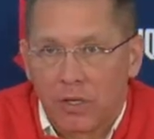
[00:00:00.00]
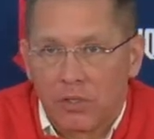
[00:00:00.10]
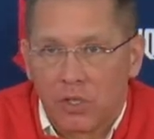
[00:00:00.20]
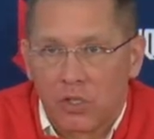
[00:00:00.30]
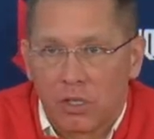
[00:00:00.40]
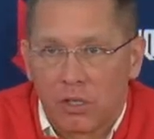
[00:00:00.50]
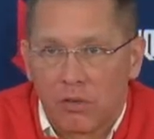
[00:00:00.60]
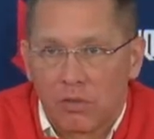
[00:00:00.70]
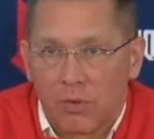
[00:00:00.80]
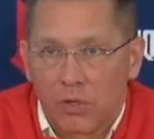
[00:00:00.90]
transition in
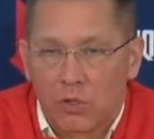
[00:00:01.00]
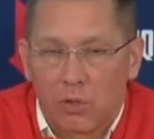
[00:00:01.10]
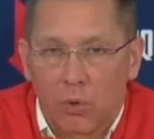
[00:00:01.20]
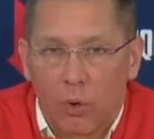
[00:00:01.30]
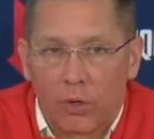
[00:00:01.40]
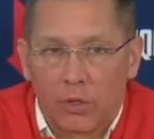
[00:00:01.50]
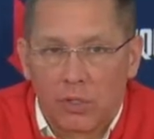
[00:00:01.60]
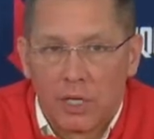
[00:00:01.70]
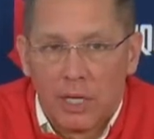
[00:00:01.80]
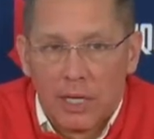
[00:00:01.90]
those first 2
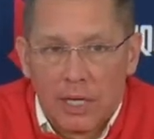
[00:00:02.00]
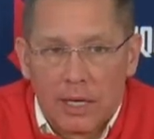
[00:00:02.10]
quarters.